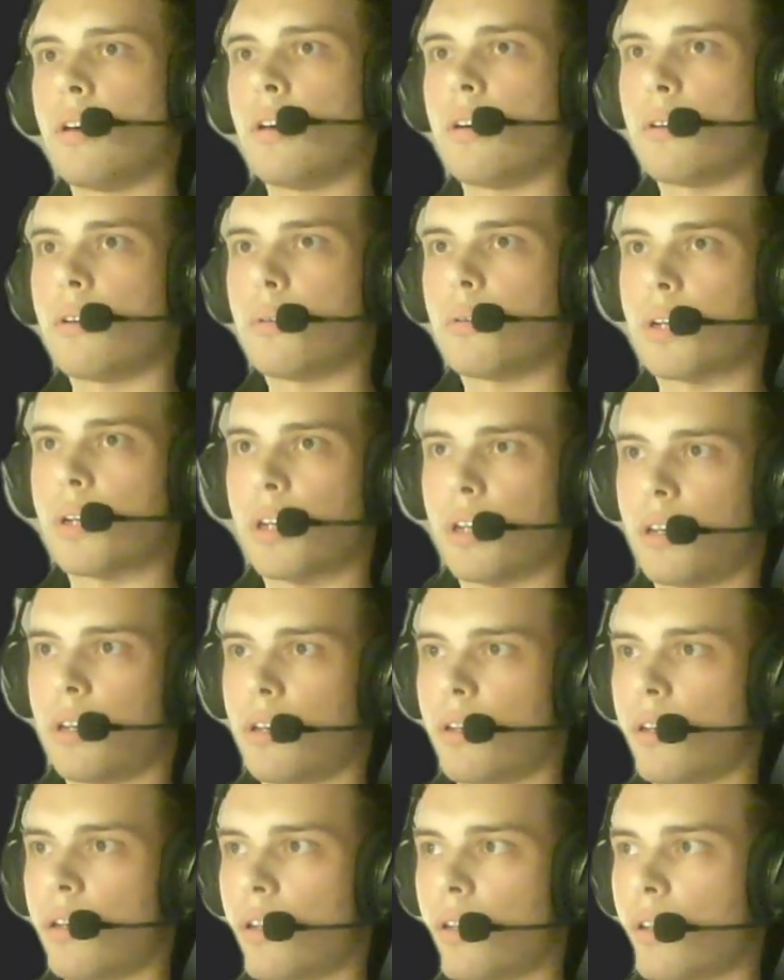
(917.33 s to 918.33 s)

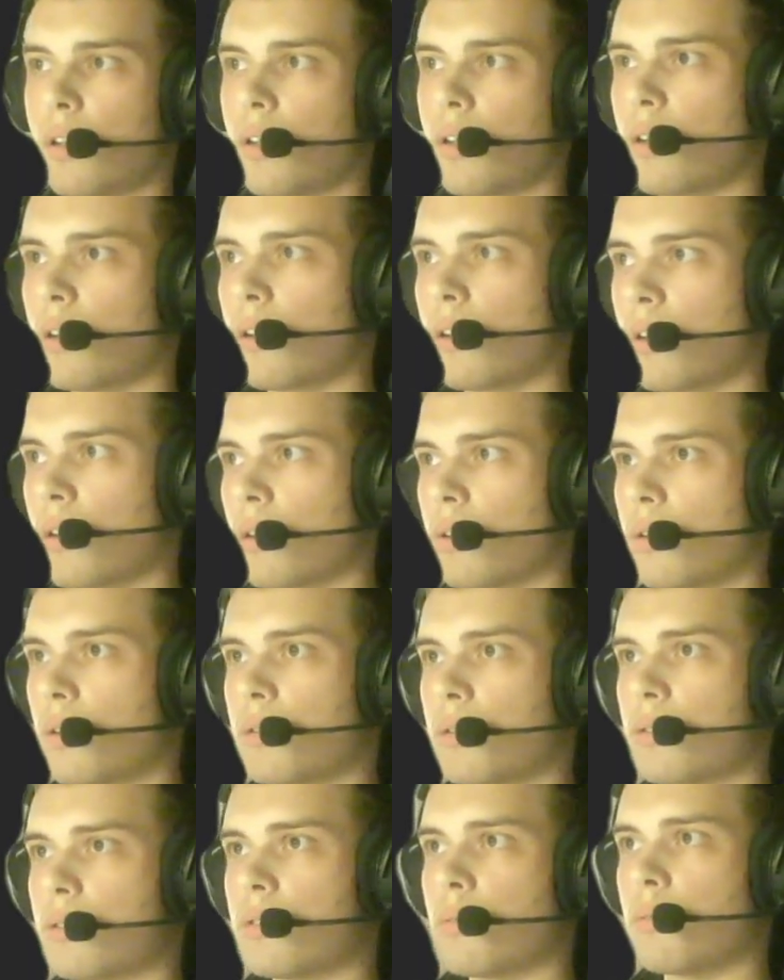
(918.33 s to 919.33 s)
Okay,
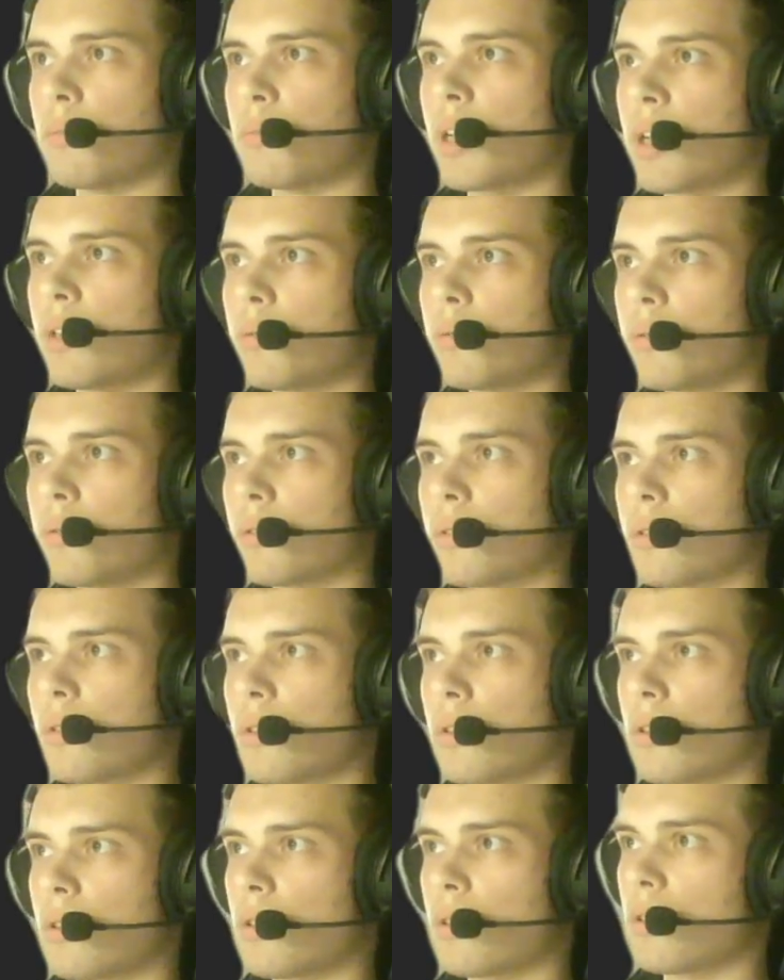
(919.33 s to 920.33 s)
here's the Manus.
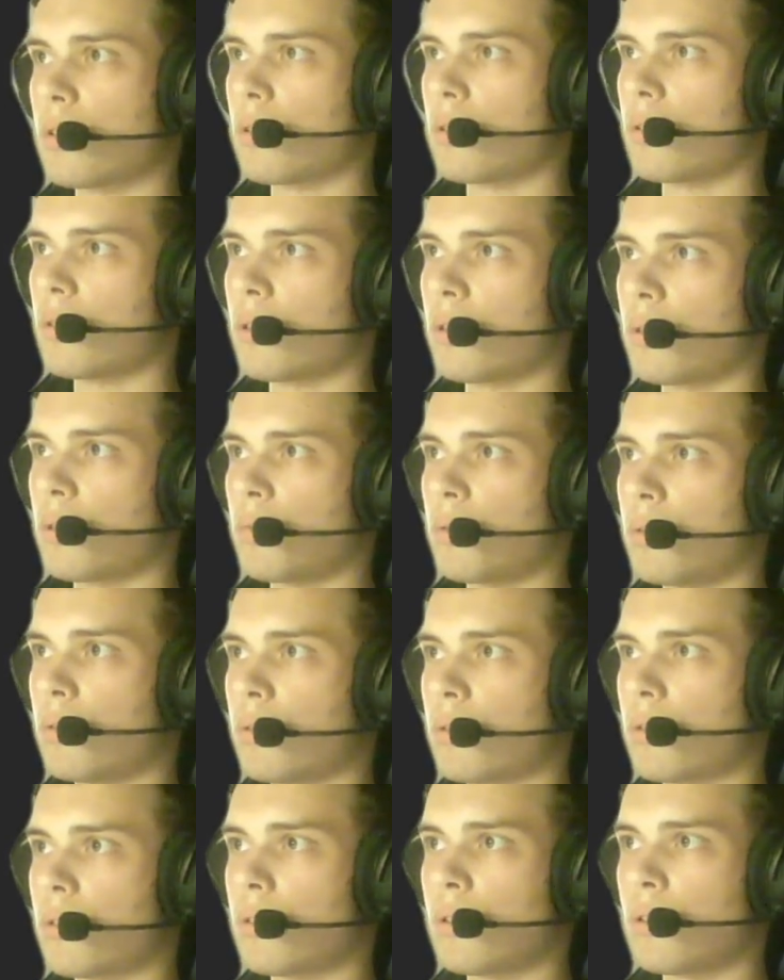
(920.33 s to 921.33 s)
I will
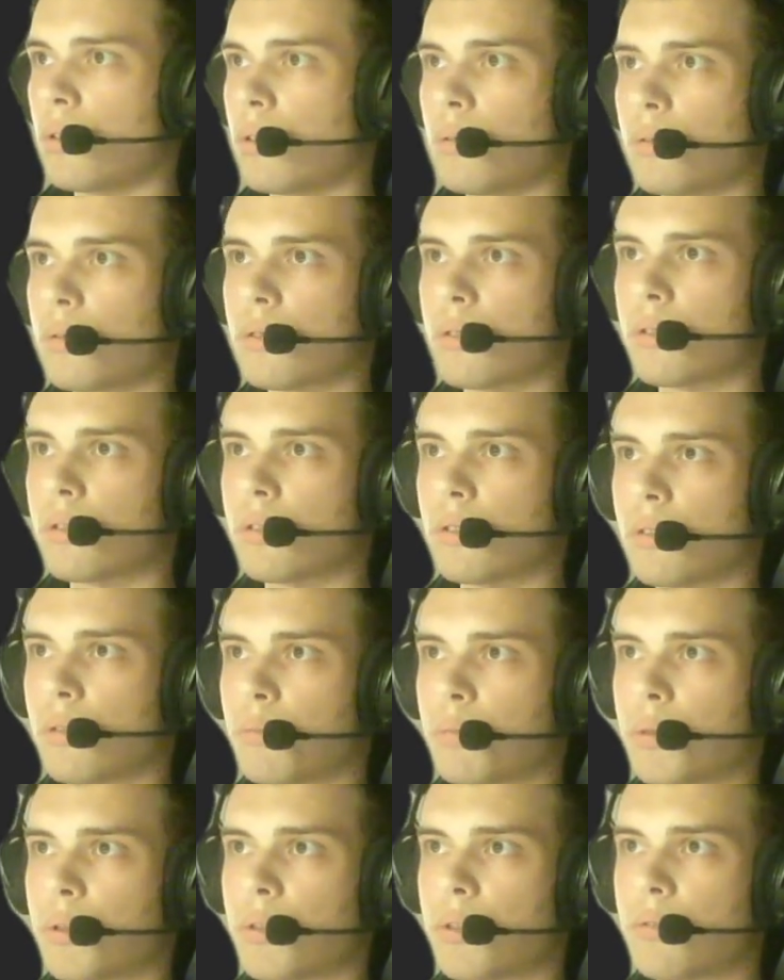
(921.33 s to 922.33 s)
close the
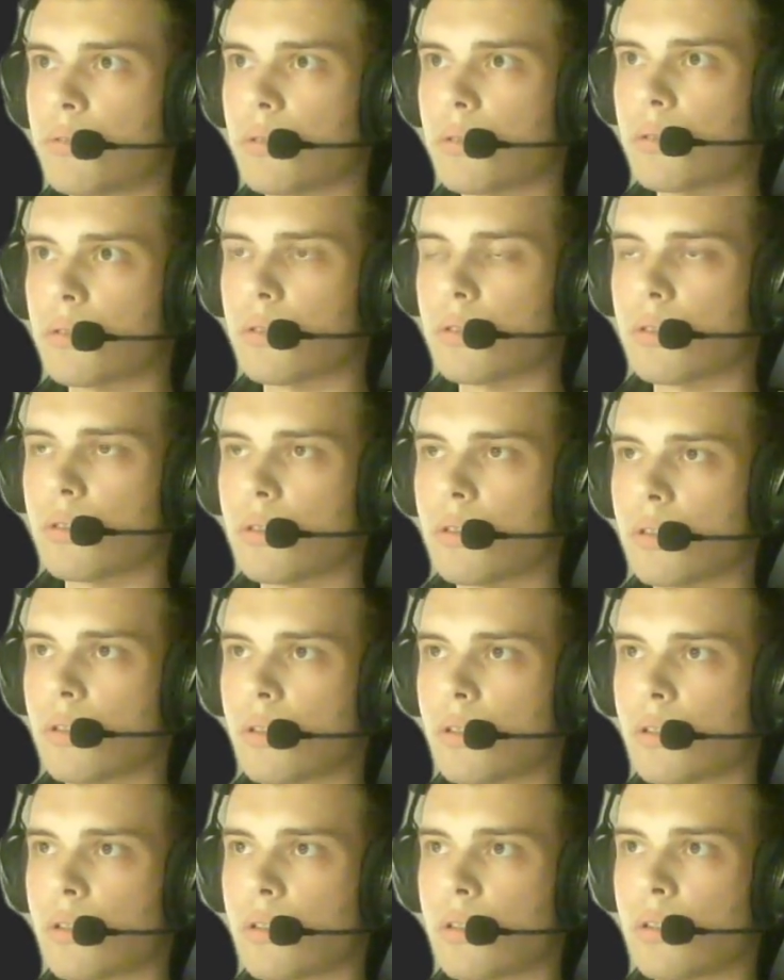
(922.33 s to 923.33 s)
previous
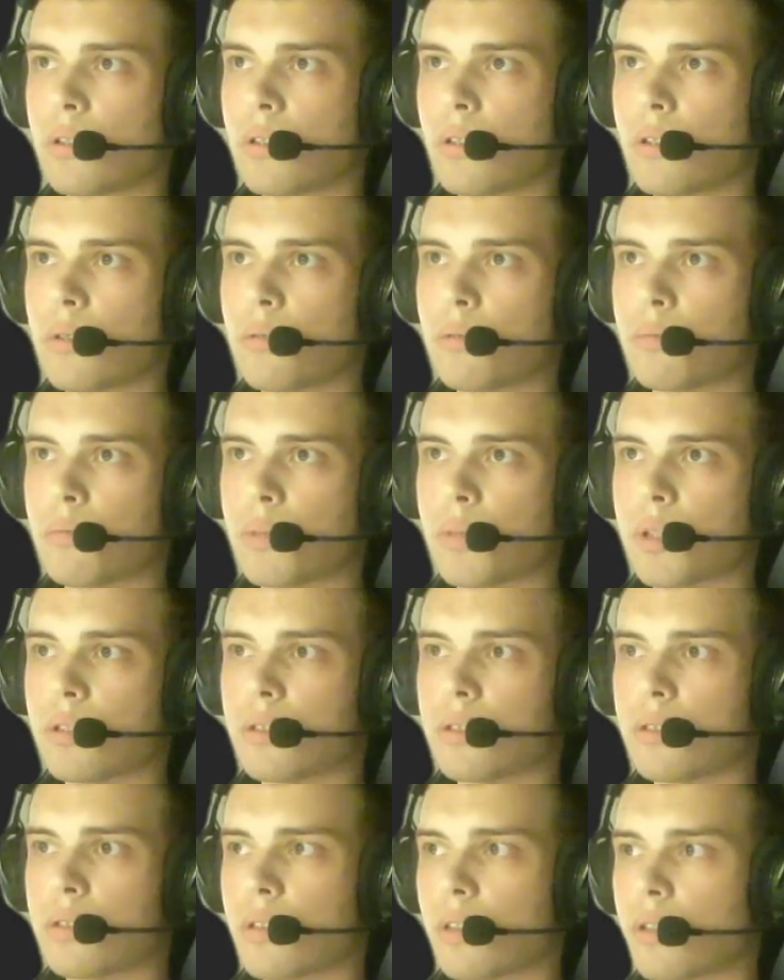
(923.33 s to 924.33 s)

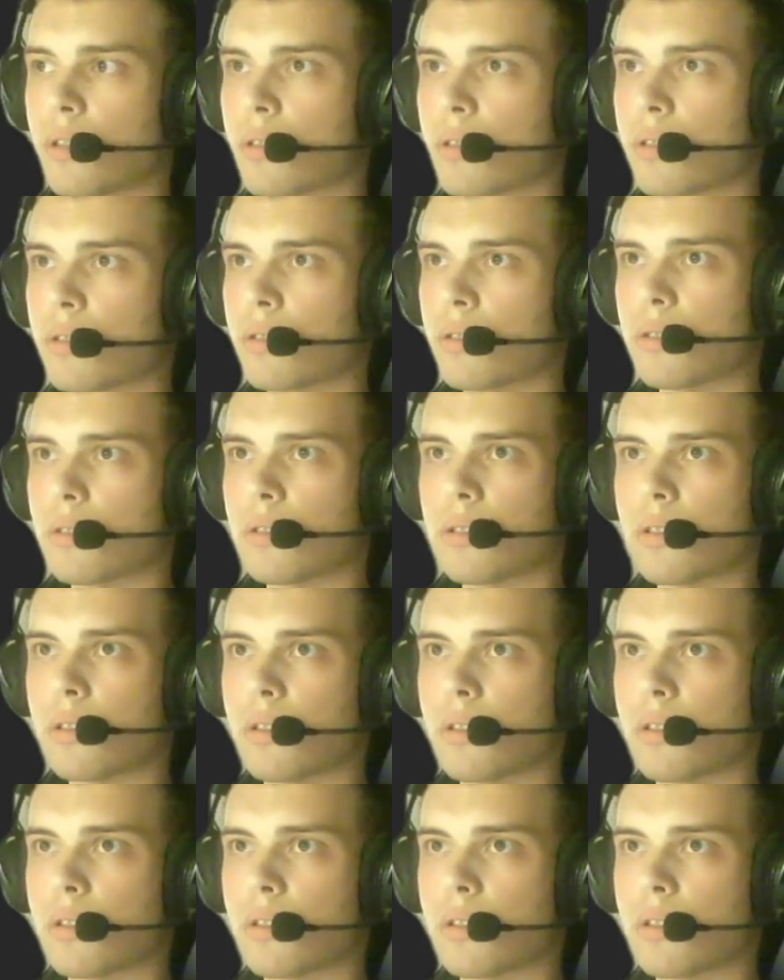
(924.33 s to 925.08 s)
presentations.